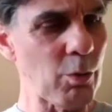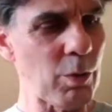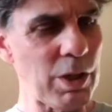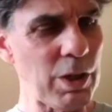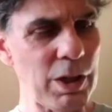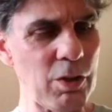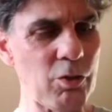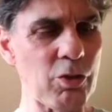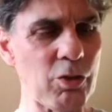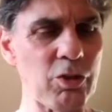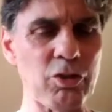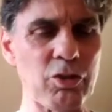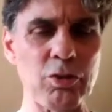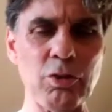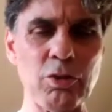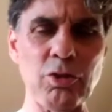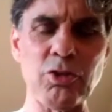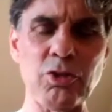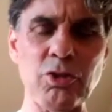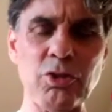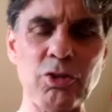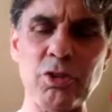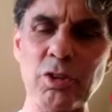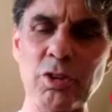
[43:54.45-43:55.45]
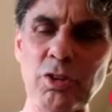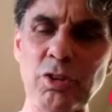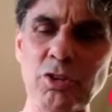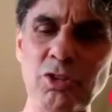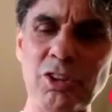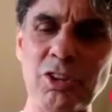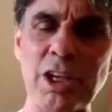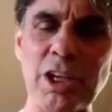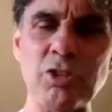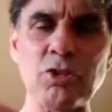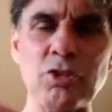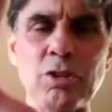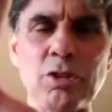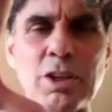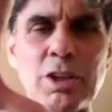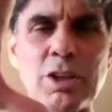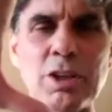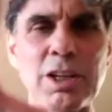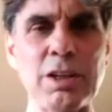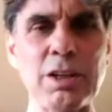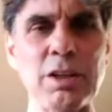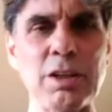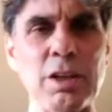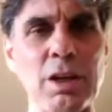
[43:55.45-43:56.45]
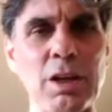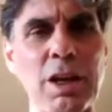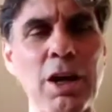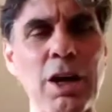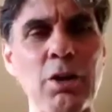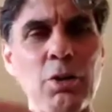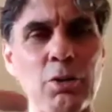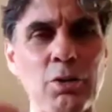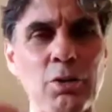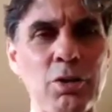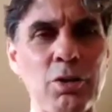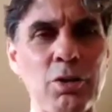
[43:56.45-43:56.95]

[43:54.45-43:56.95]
So we introduced scheduling the